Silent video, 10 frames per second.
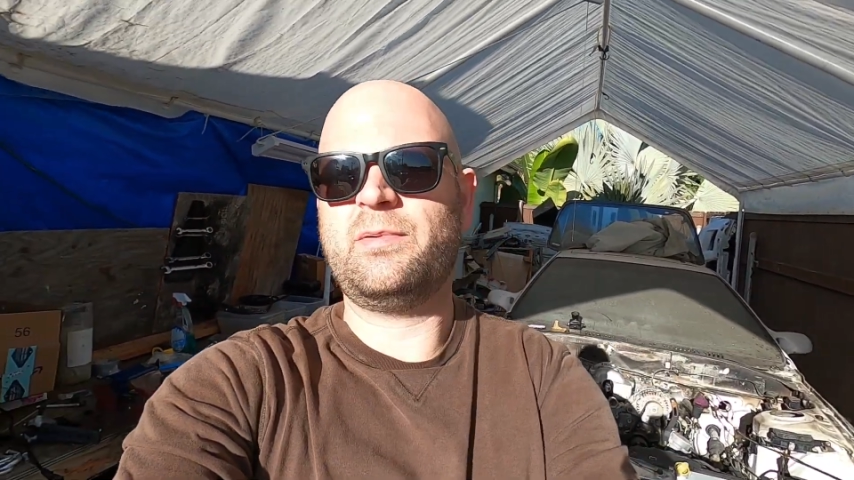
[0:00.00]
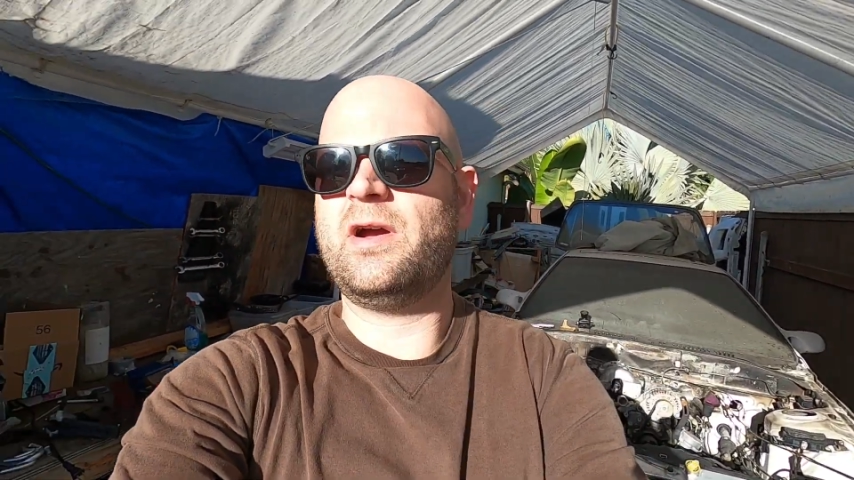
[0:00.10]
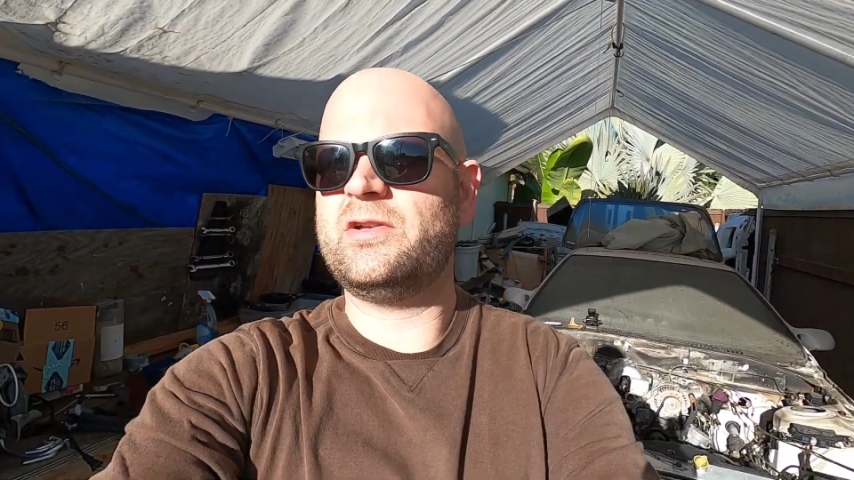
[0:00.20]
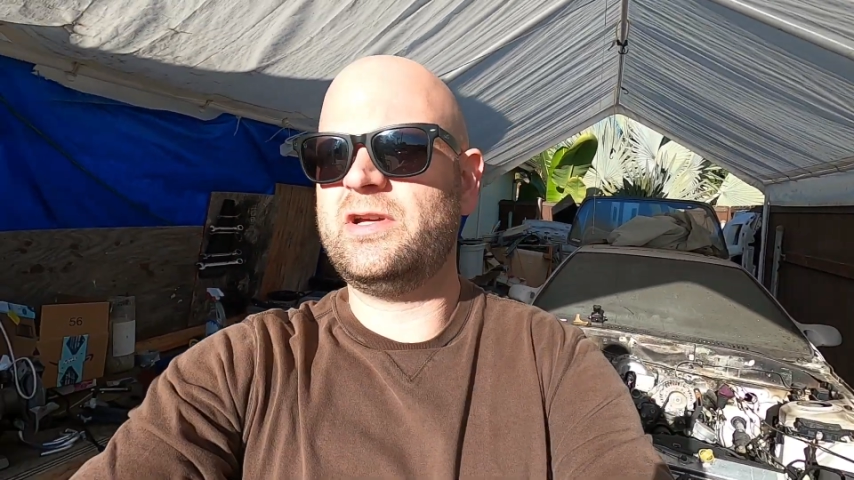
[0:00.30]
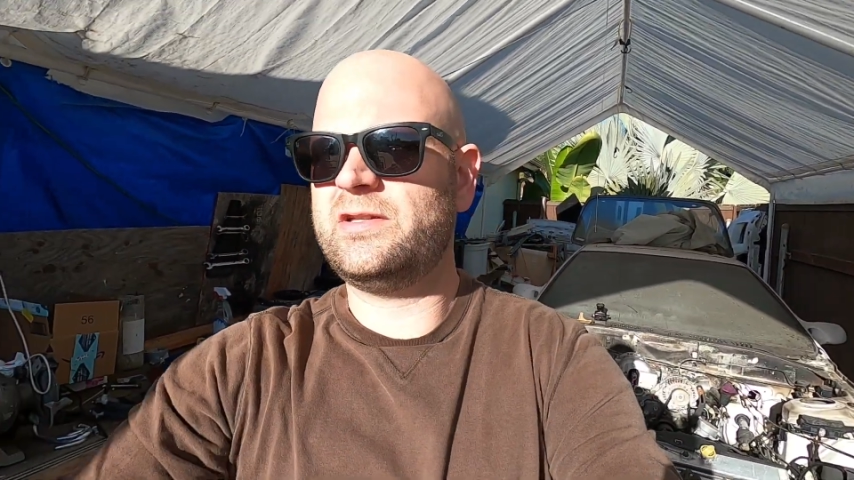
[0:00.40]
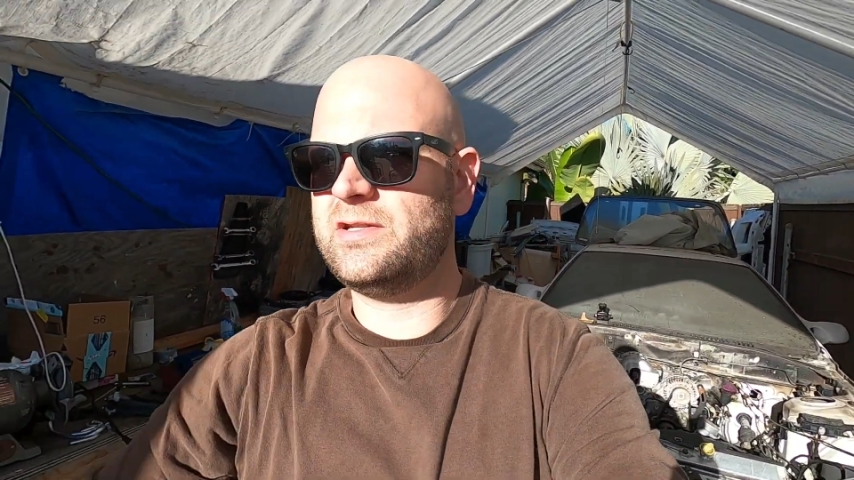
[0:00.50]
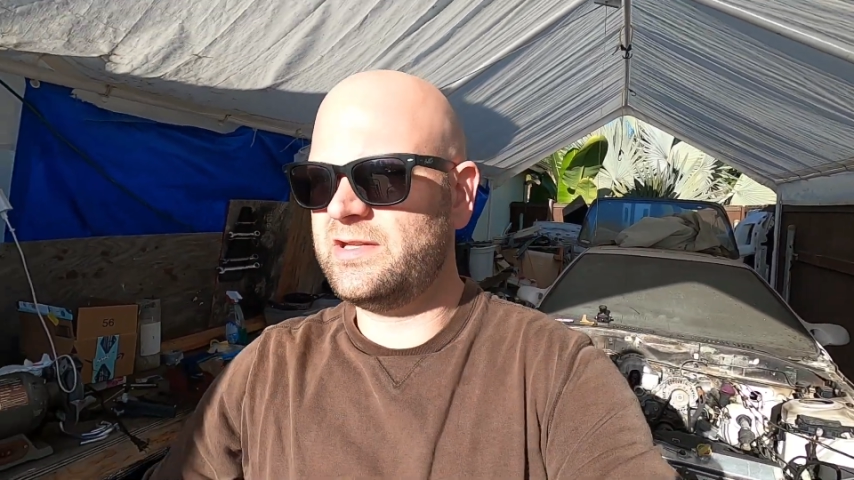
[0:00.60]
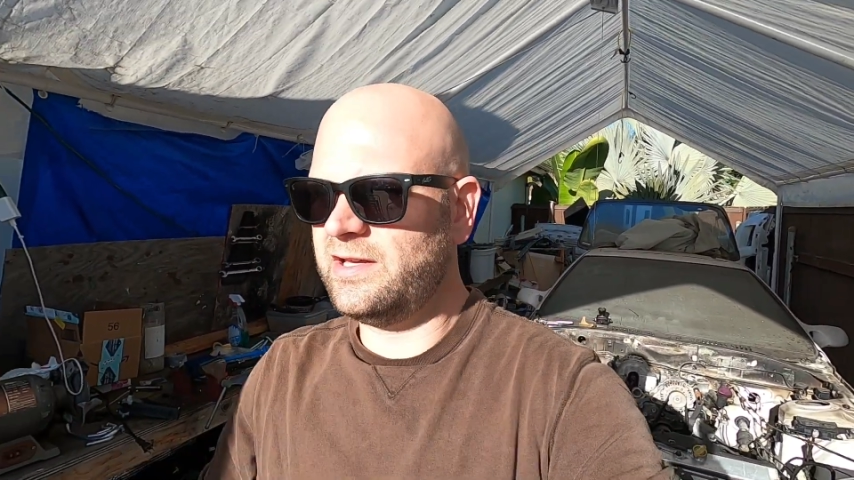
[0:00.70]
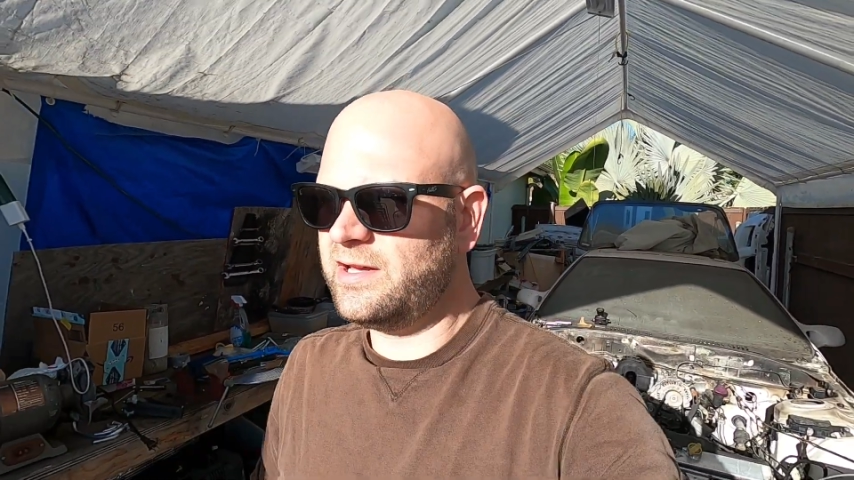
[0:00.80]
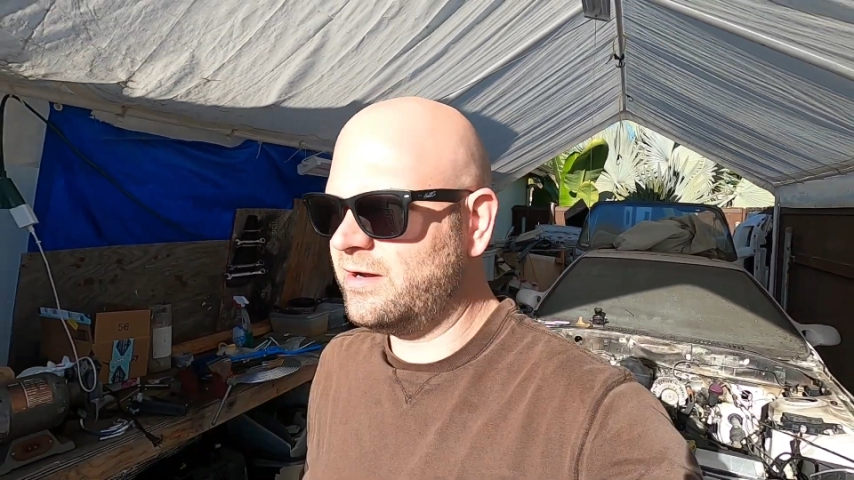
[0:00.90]
project to
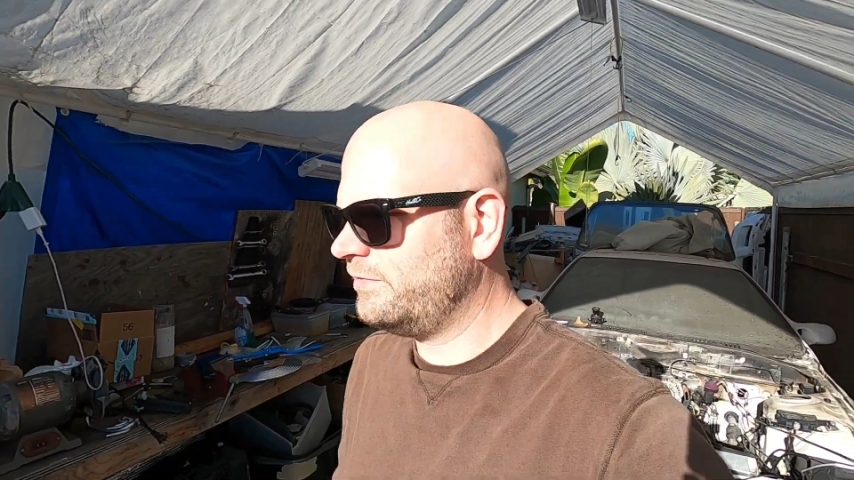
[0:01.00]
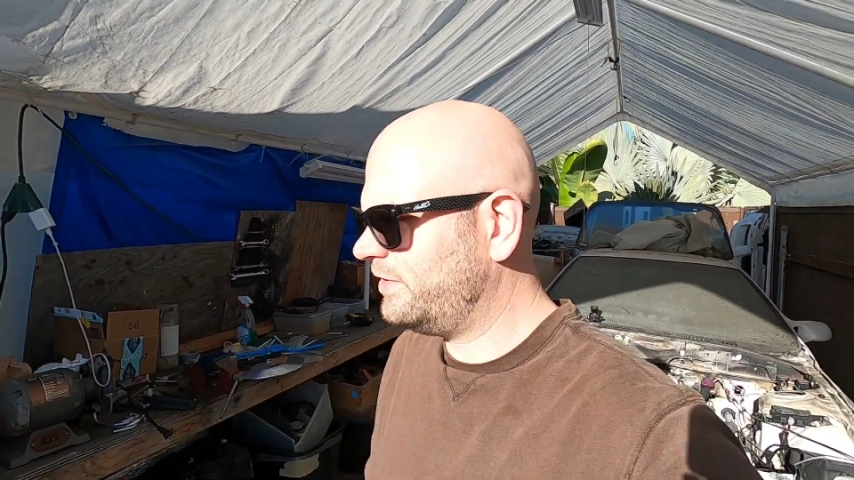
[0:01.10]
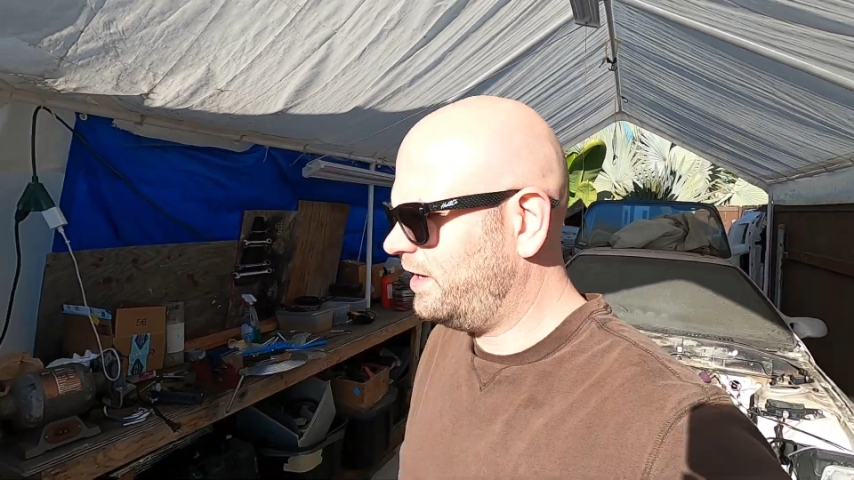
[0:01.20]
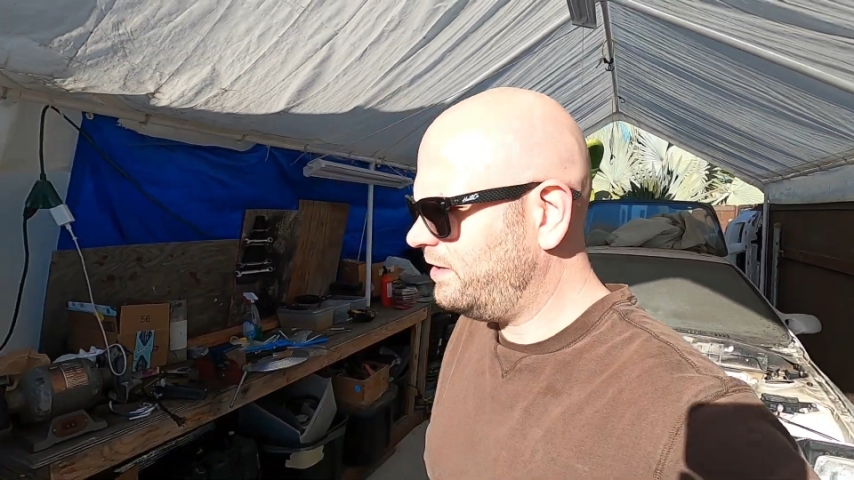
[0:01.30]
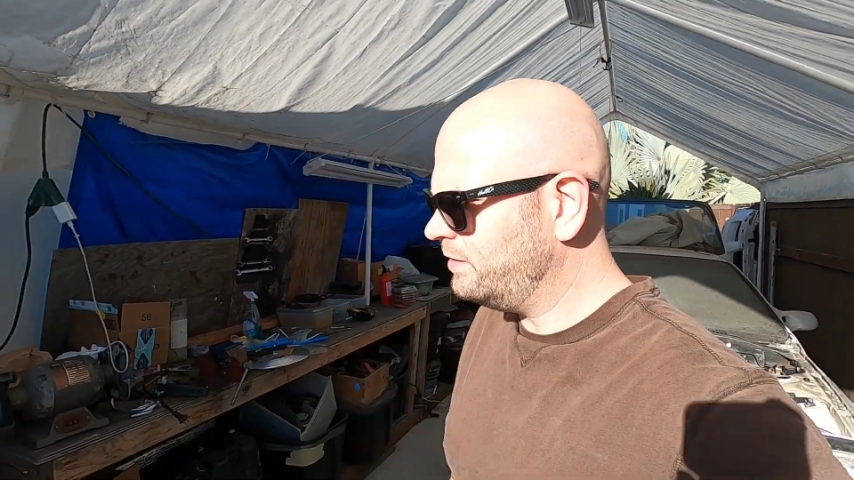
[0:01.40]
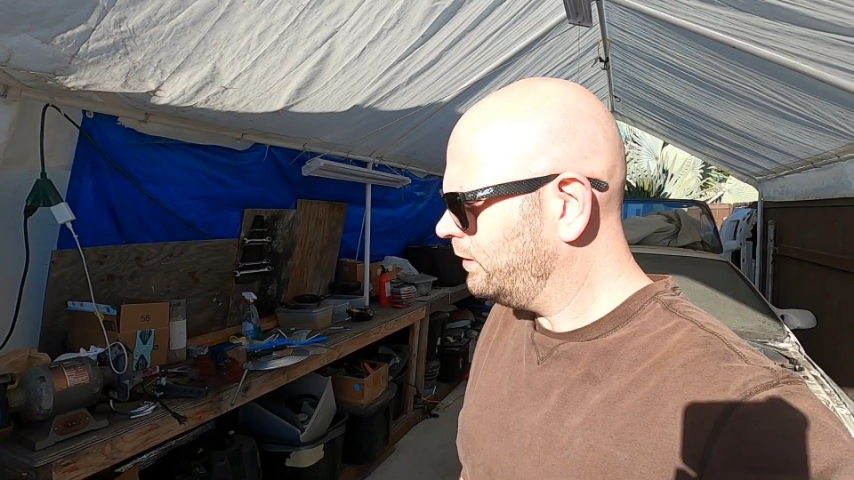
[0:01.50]
take care of today.